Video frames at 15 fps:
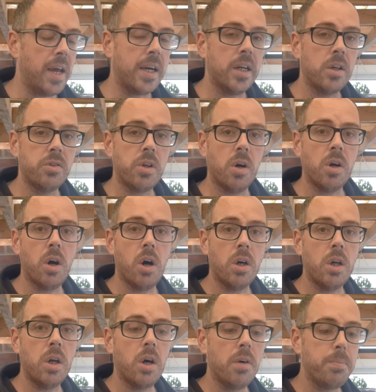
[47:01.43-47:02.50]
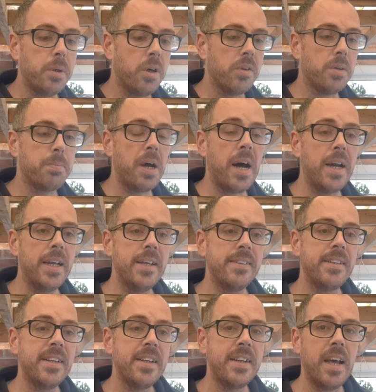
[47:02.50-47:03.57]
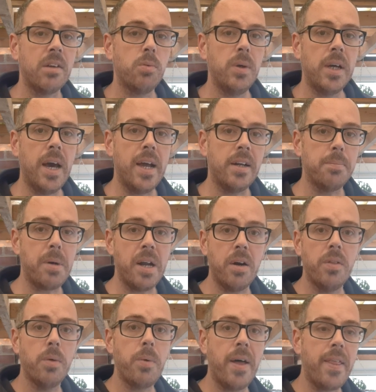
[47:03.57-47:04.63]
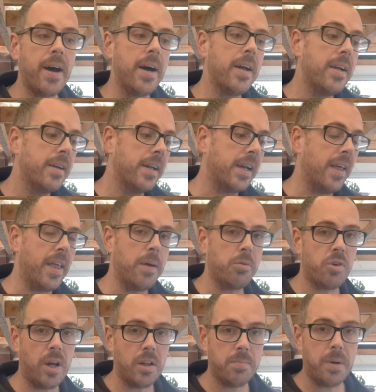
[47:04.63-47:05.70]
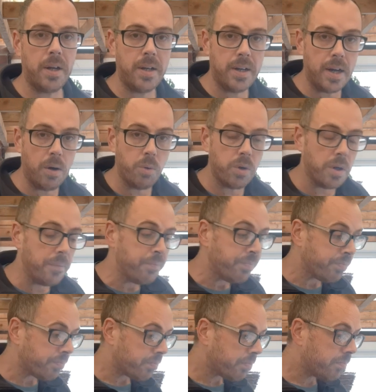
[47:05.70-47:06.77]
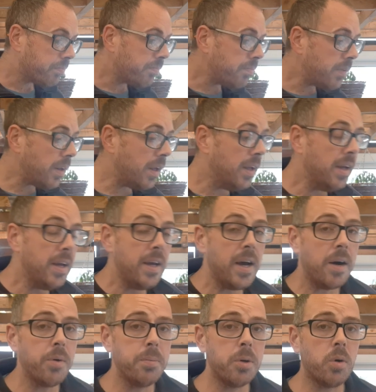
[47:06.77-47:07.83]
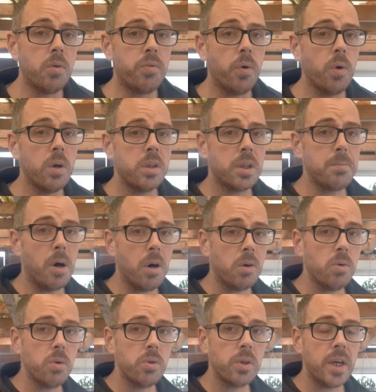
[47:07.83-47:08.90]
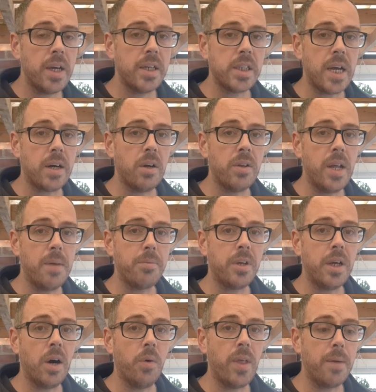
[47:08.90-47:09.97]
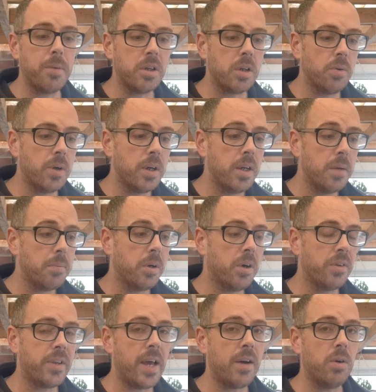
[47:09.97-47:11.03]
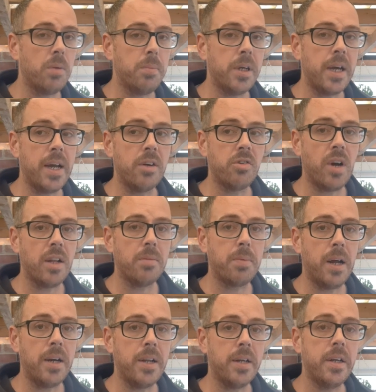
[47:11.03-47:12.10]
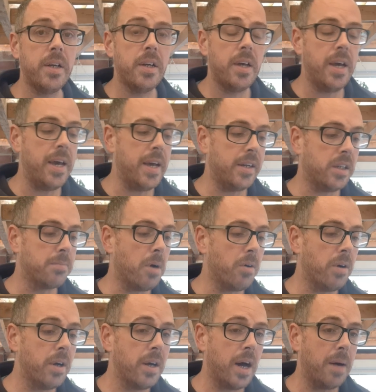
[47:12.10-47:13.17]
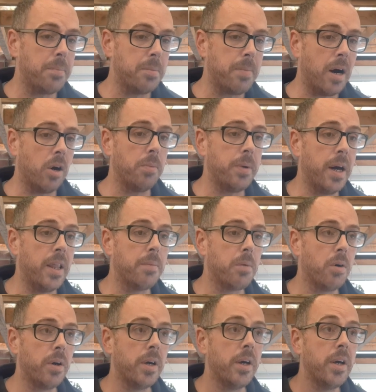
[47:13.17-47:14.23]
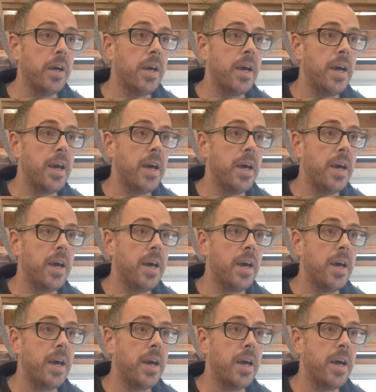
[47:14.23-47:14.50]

so they can start hardening off, because the plan is next weekend, depending on the weather, to get them transplanted out. I will be going for all the tomatoes, checking on them, see how them are doing, because they're going to be getting transplanted tomorrow. I'll be back up here tomorrow